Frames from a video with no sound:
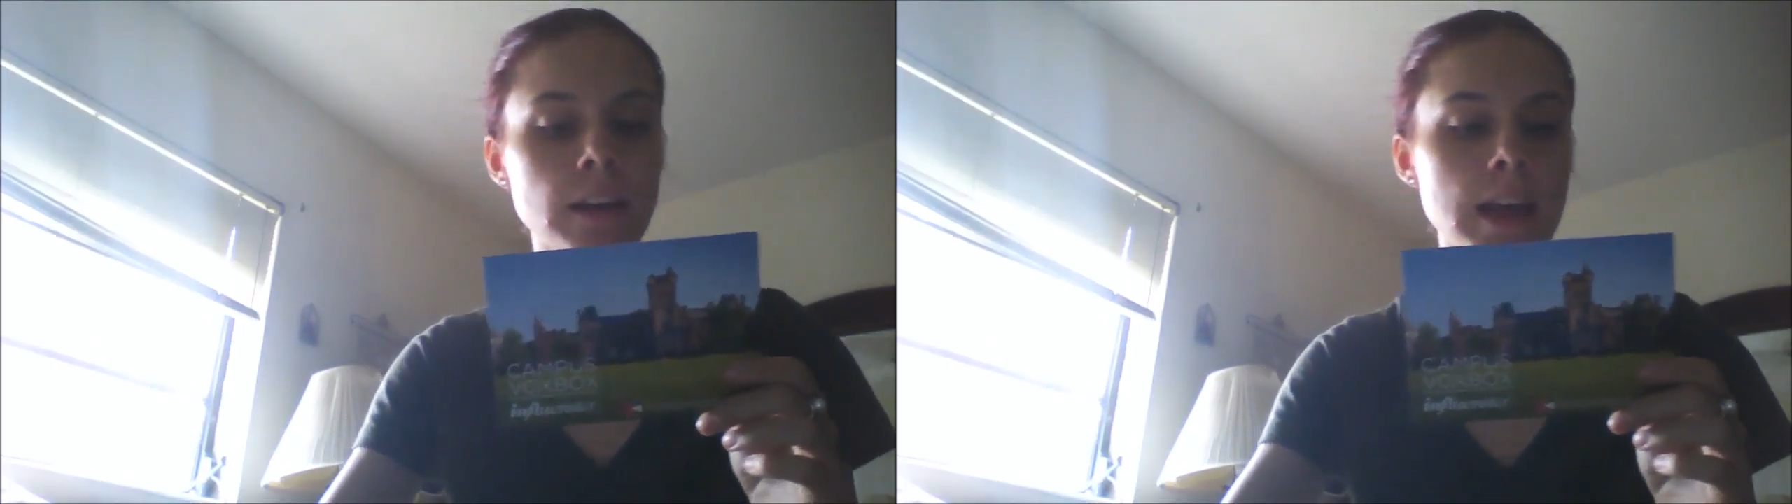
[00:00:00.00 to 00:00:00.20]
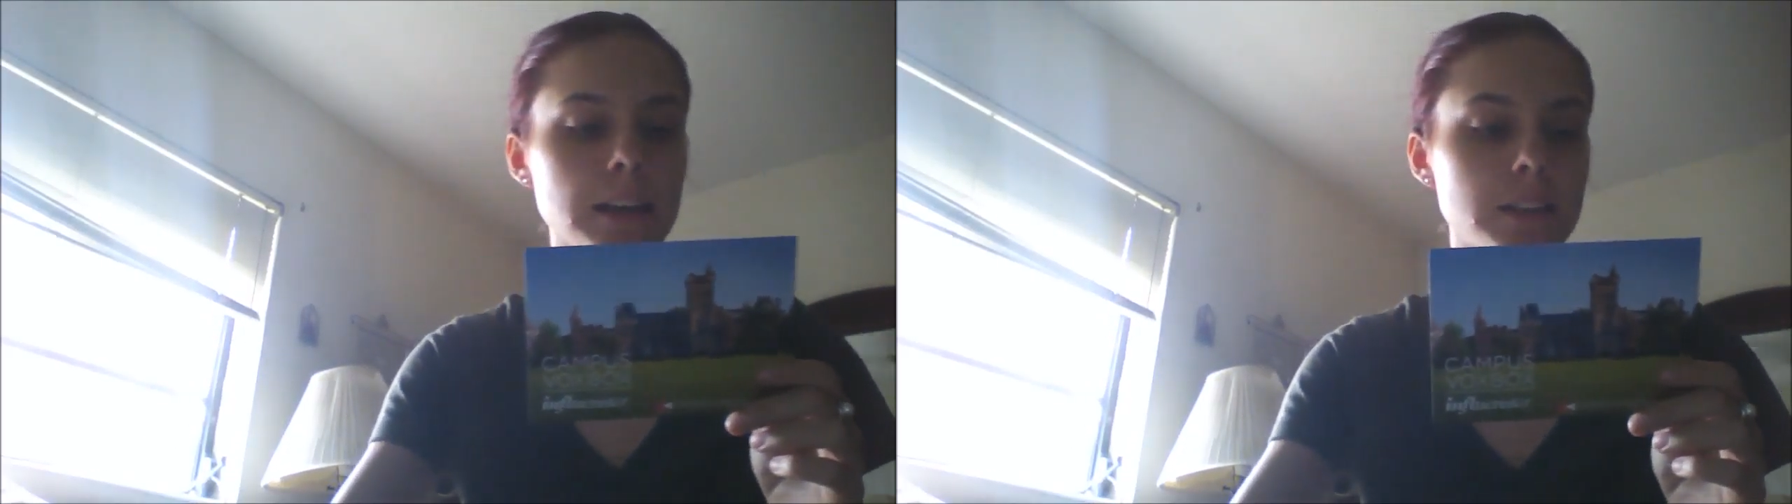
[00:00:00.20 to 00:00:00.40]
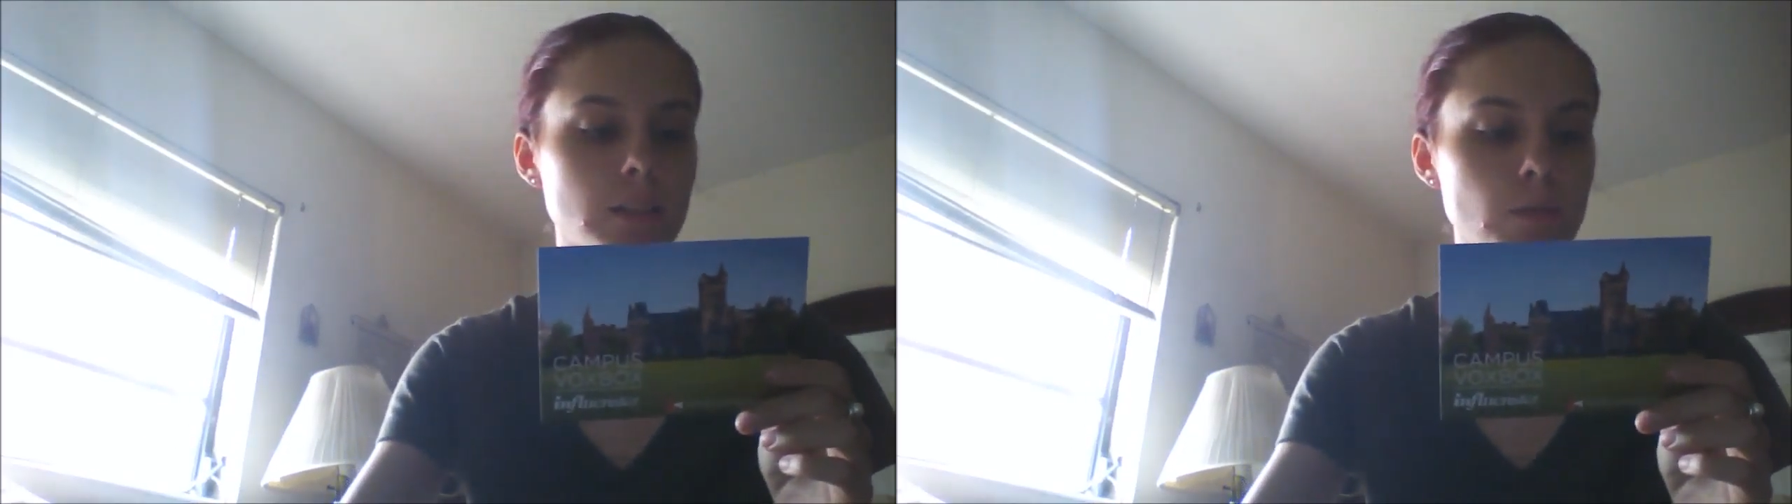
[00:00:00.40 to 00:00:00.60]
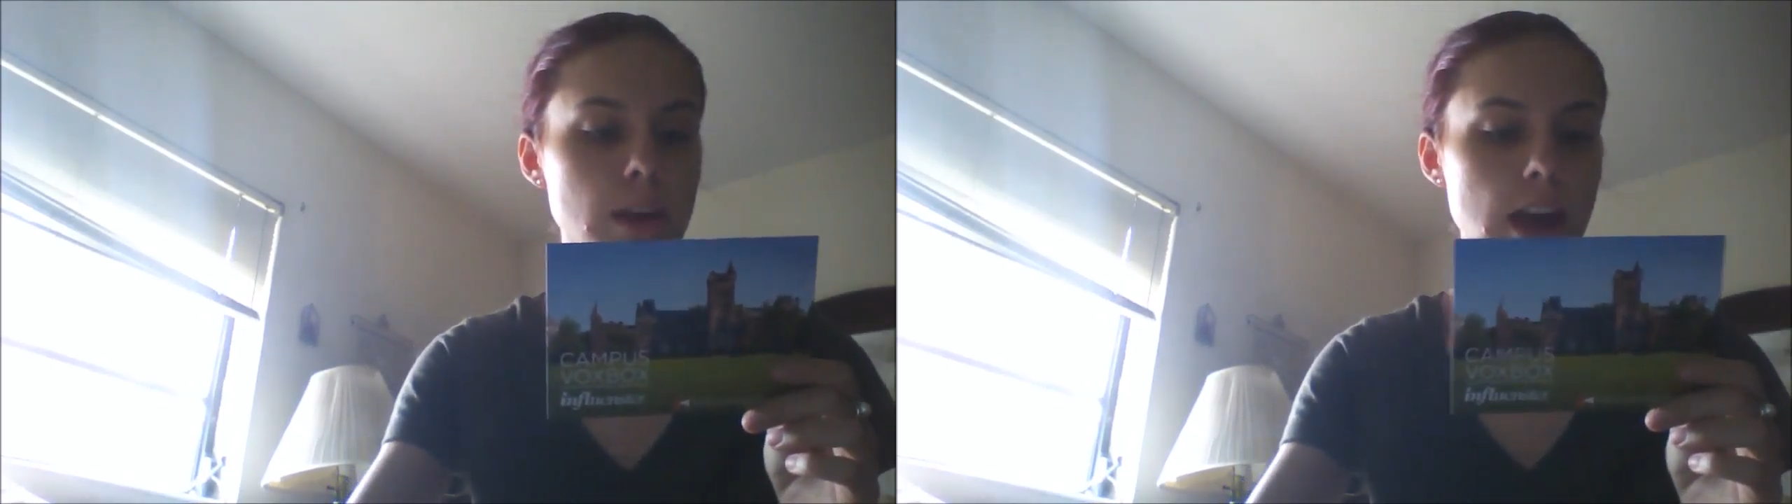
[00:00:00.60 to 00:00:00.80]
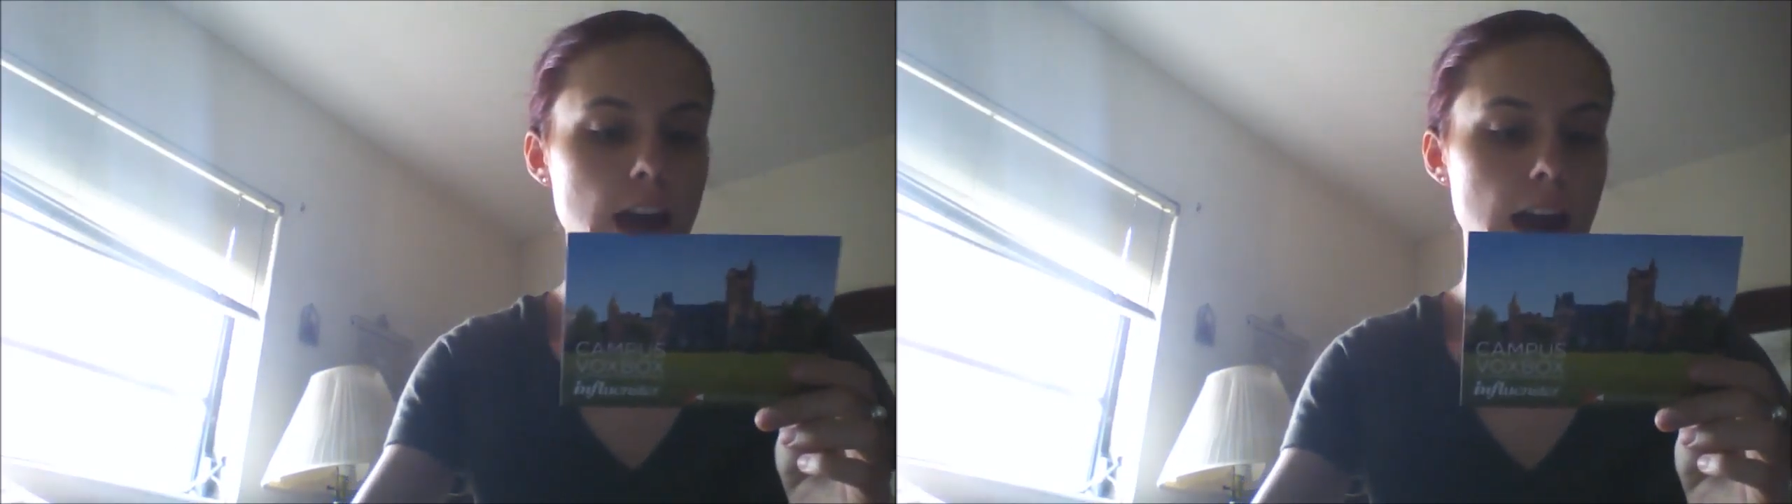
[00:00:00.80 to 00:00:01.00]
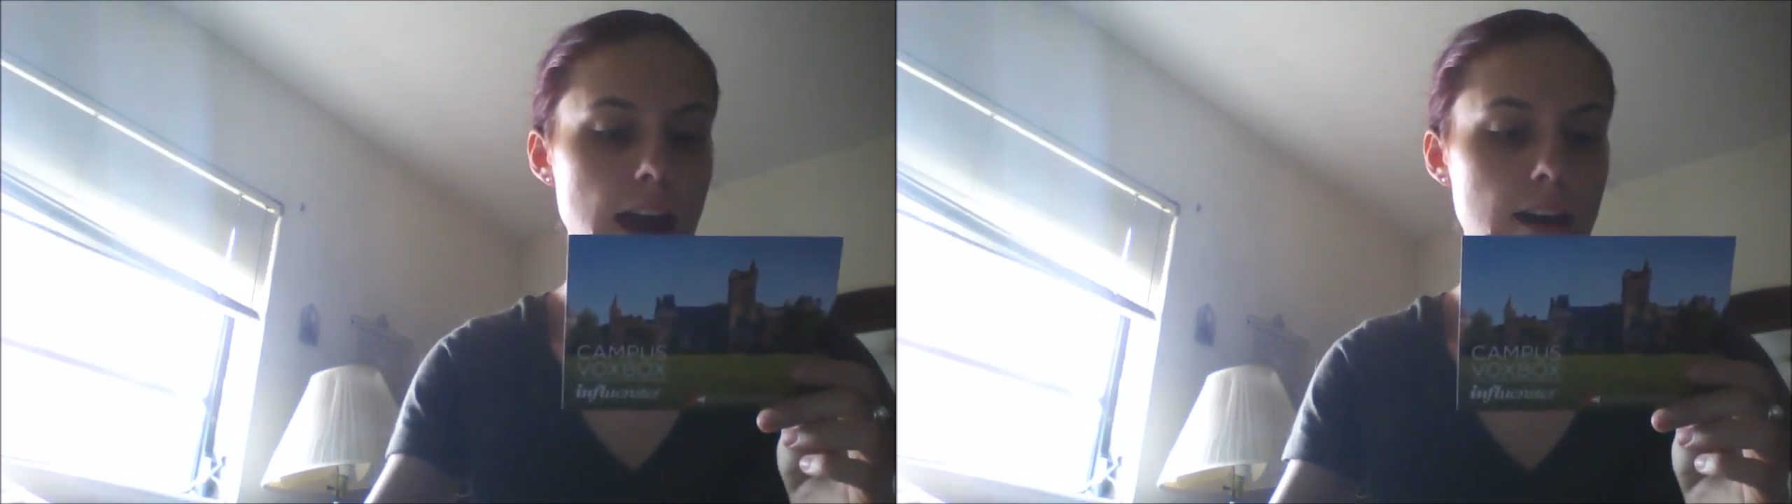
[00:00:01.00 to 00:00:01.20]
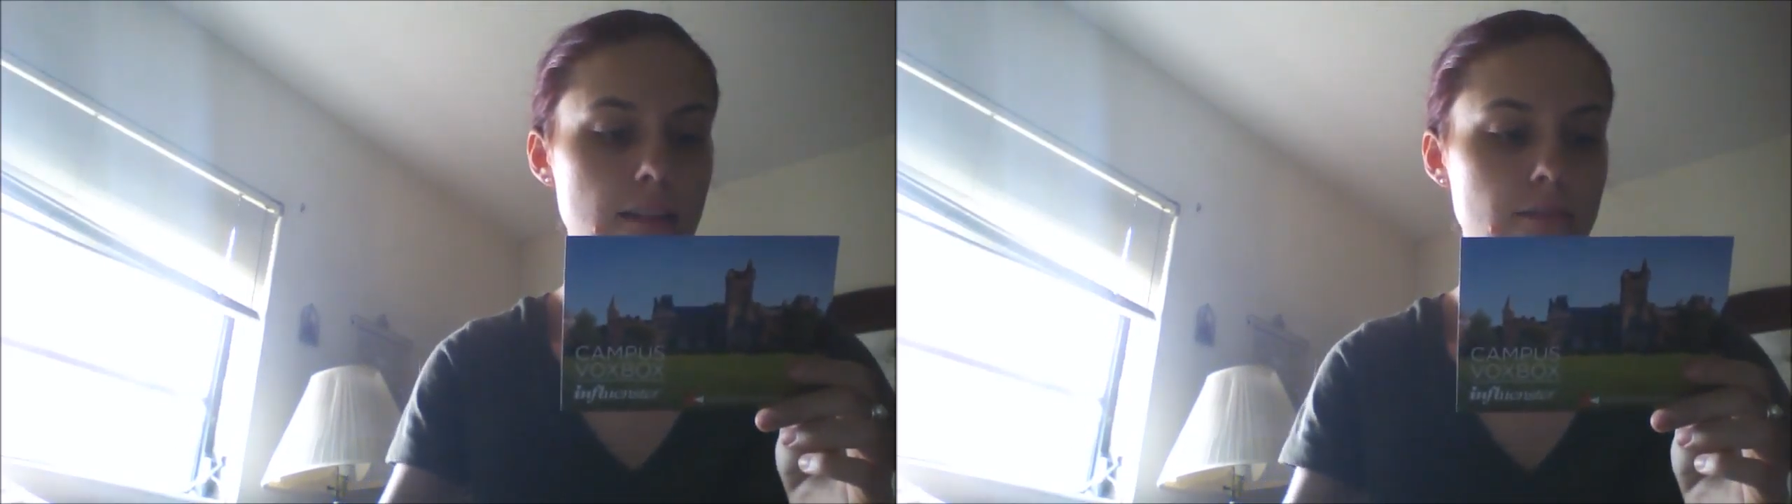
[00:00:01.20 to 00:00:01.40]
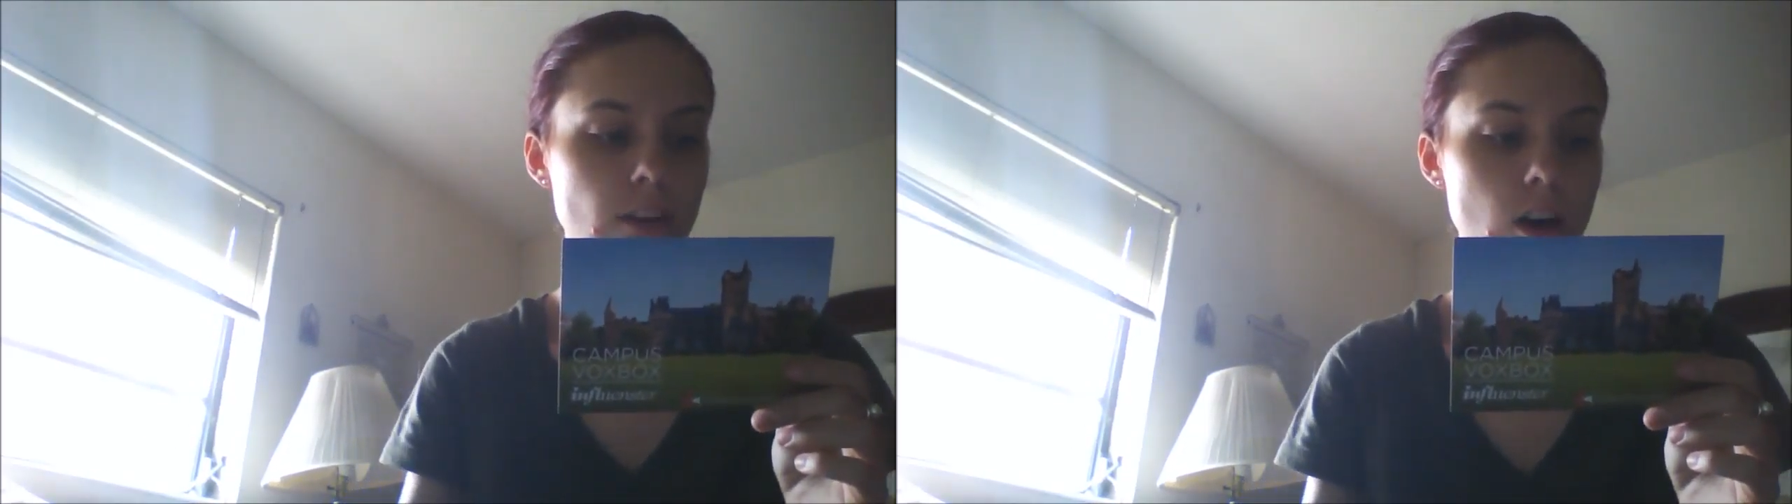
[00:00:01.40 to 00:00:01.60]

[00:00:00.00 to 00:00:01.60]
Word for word: Next, we have